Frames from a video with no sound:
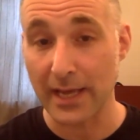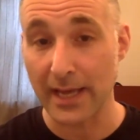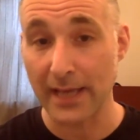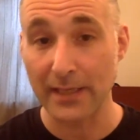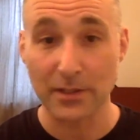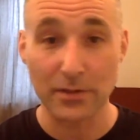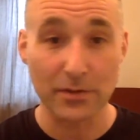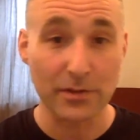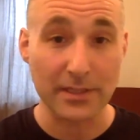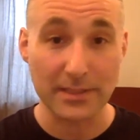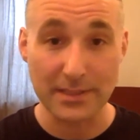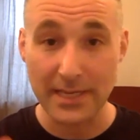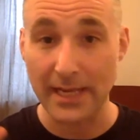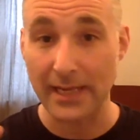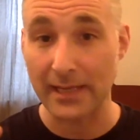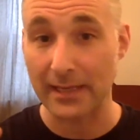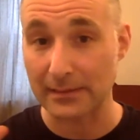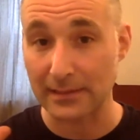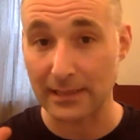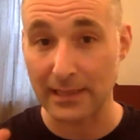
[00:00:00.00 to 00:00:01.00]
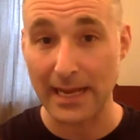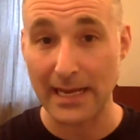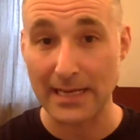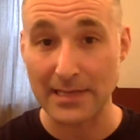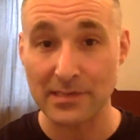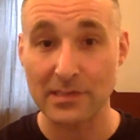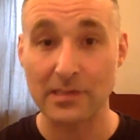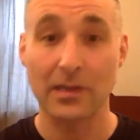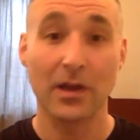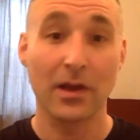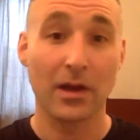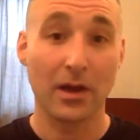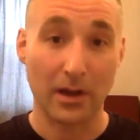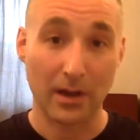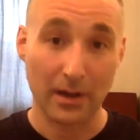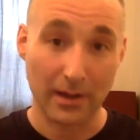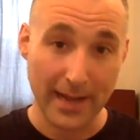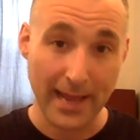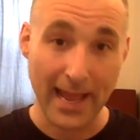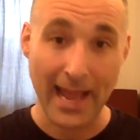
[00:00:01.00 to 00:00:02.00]
and you can take a class
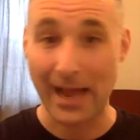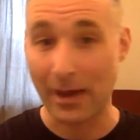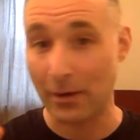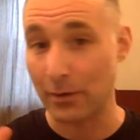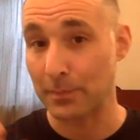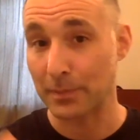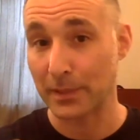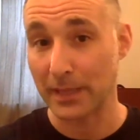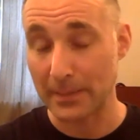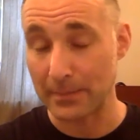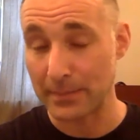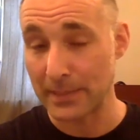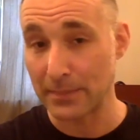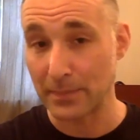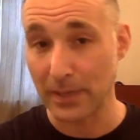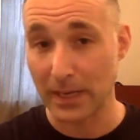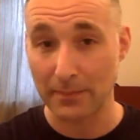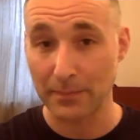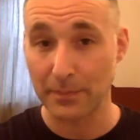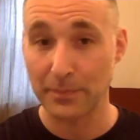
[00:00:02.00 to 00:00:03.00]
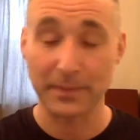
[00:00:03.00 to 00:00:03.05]
on how to play bebop,